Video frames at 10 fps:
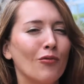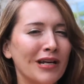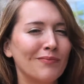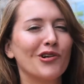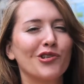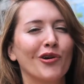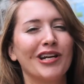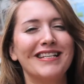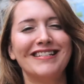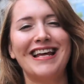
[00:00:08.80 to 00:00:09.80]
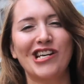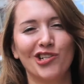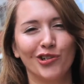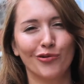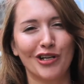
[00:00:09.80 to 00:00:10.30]
Rick Mercer is a
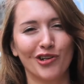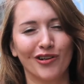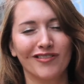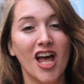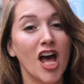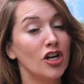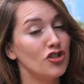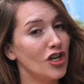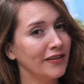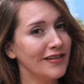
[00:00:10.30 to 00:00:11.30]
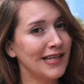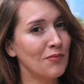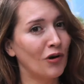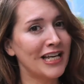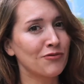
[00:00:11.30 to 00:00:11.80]
national treasure. Not the
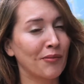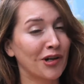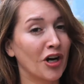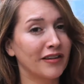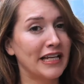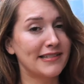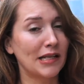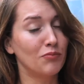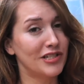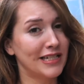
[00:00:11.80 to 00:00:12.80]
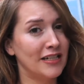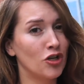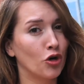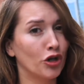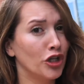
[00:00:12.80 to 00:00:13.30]
same way as we regard things like
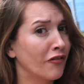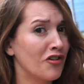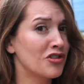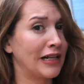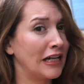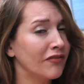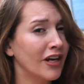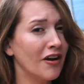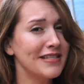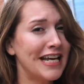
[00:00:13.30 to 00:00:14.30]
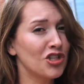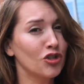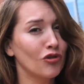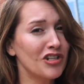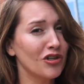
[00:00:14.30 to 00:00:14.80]
Putin or universal healthcare as
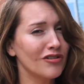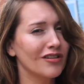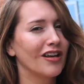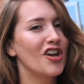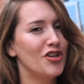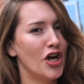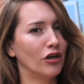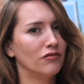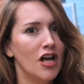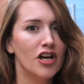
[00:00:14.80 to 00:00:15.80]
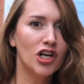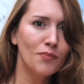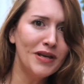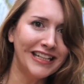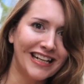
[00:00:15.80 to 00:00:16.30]
national treasures. No.
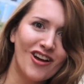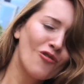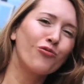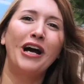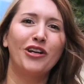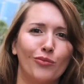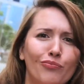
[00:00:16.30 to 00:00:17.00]
Comedian, writer,